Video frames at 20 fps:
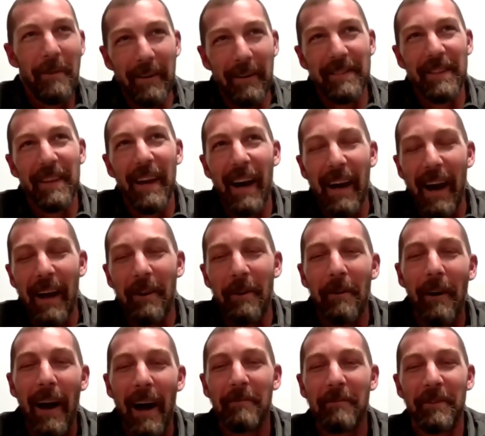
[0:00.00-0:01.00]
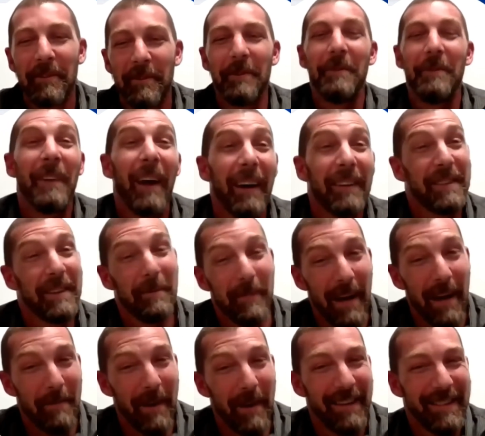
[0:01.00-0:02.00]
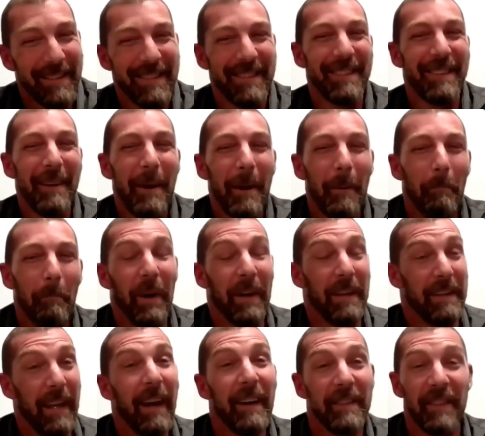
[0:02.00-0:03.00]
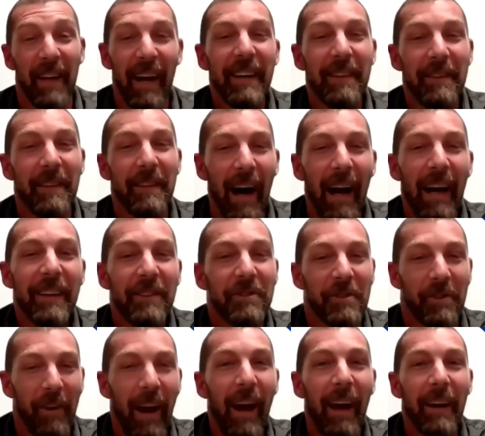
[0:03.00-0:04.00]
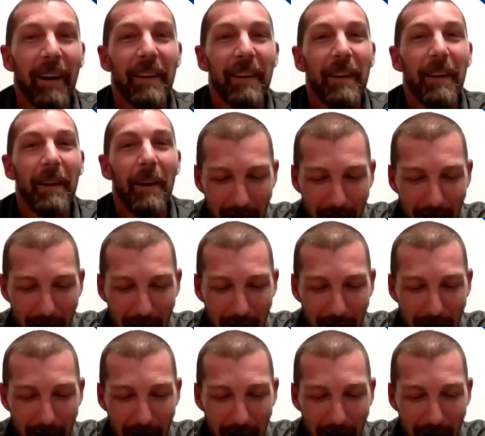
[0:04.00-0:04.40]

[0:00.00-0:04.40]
I'd say I don't have to scrutinize them that much, but yes, I can track.